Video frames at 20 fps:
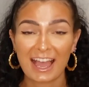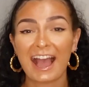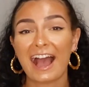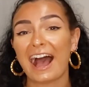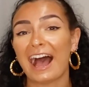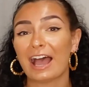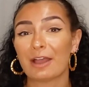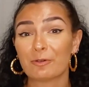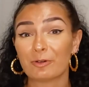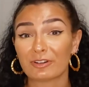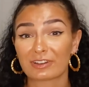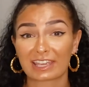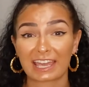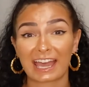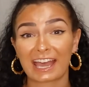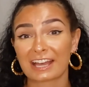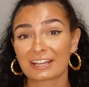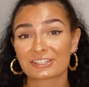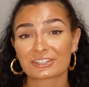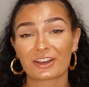I will
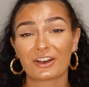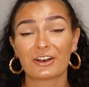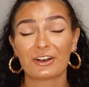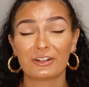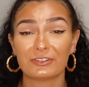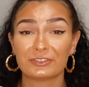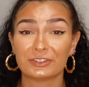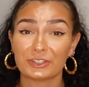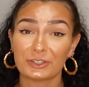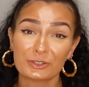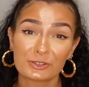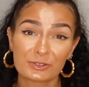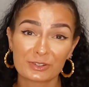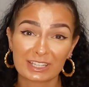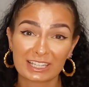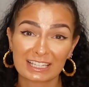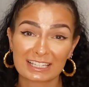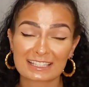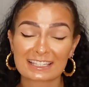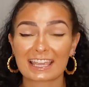catch all of you
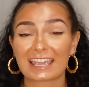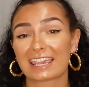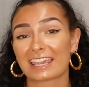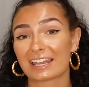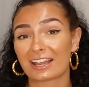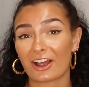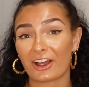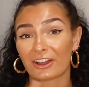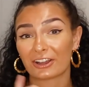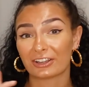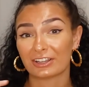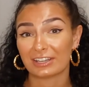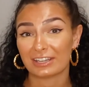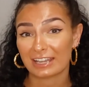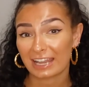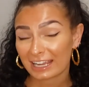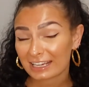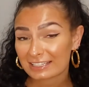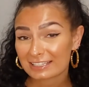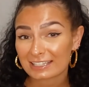queens in our
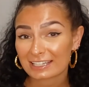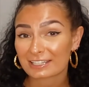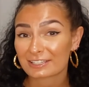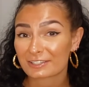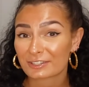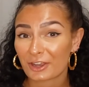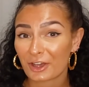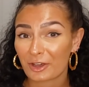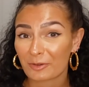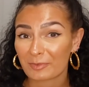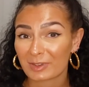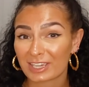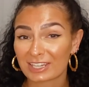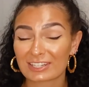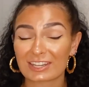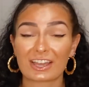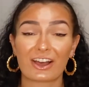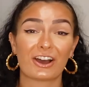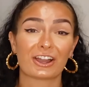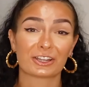next installment
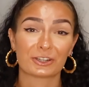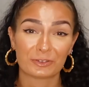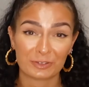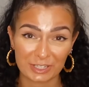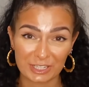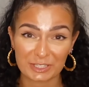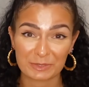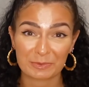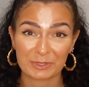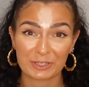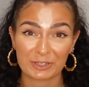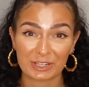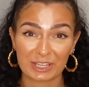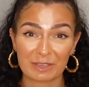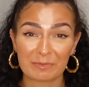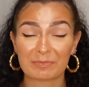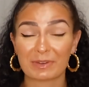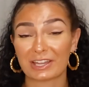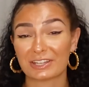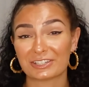on Queen's Beauty
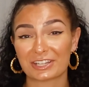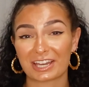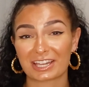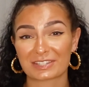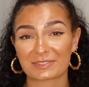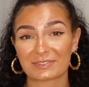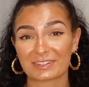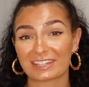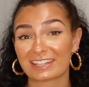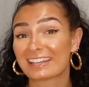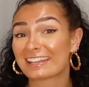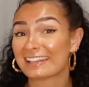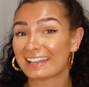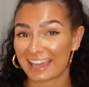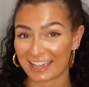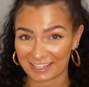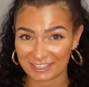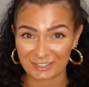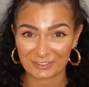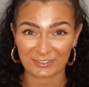by Jasmine
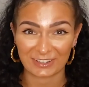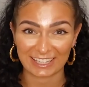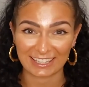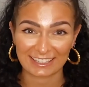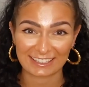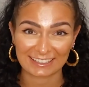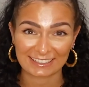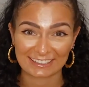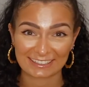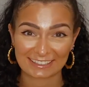next week.